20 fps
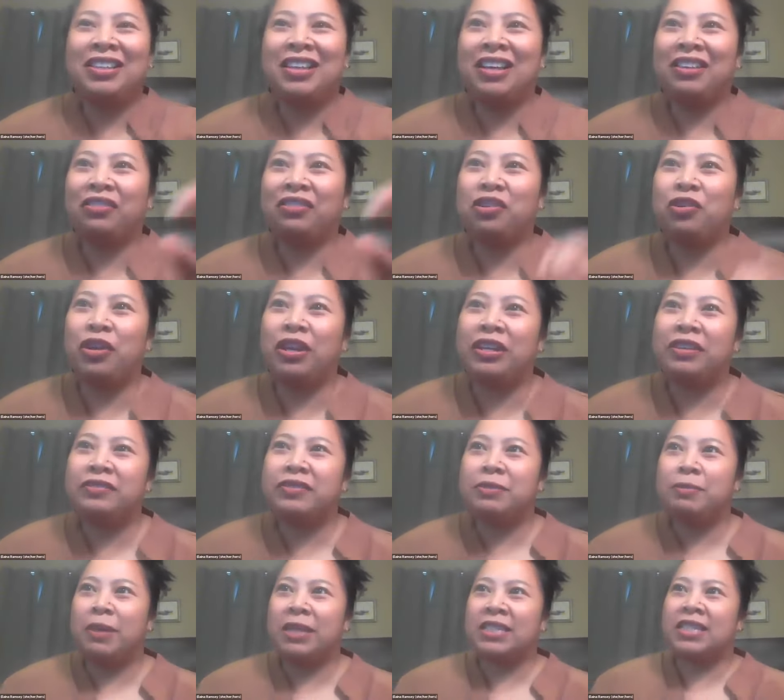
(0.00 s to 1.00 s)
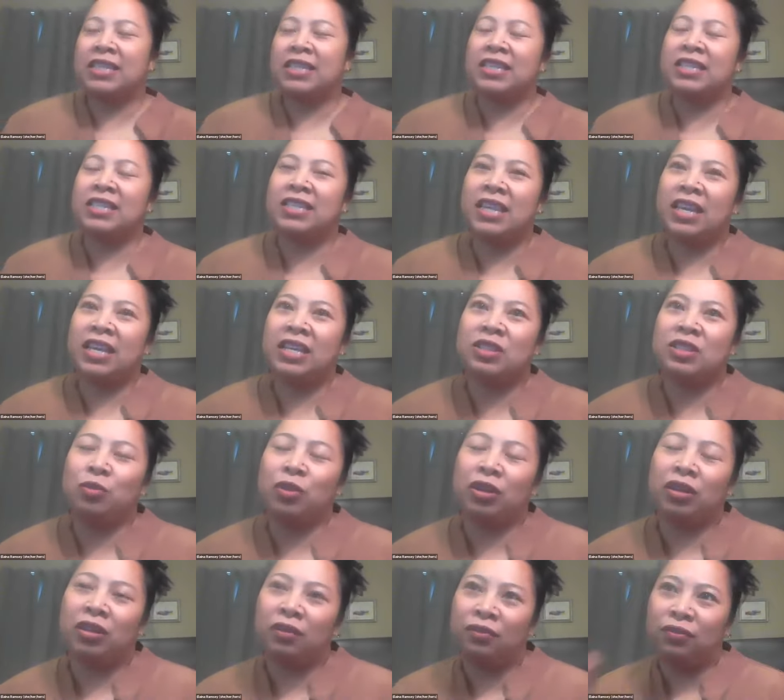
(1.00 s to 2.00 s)
a lot of creative spaces as
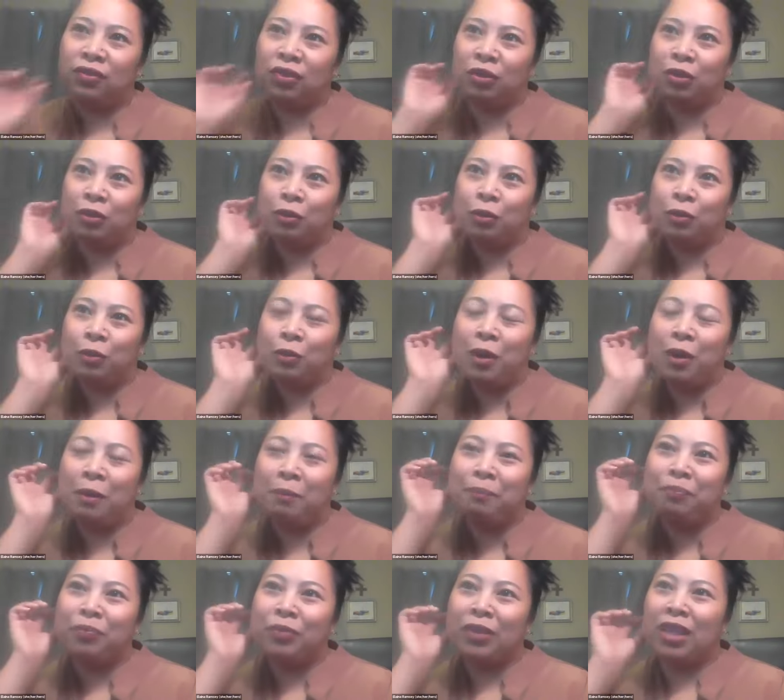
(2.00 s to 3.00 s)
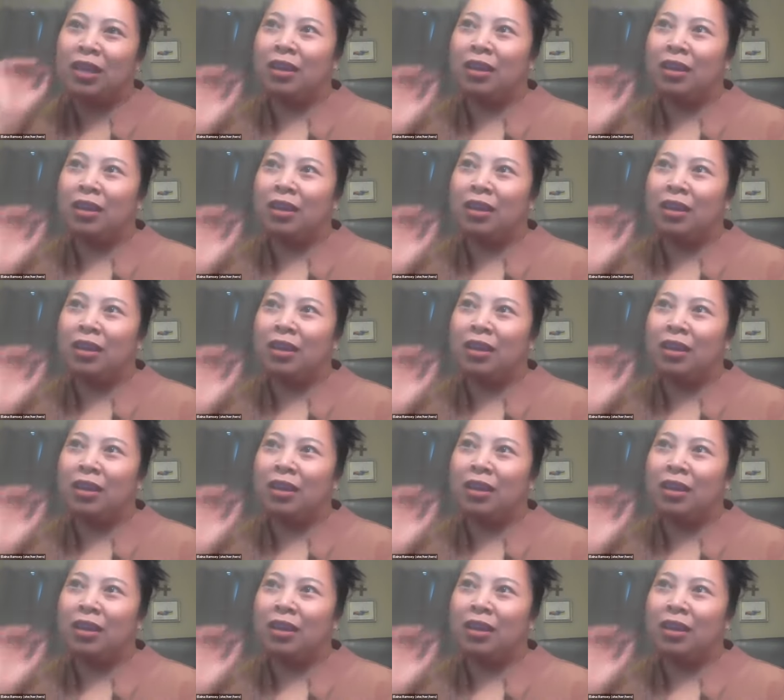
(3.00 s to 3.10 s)
one of the few, um,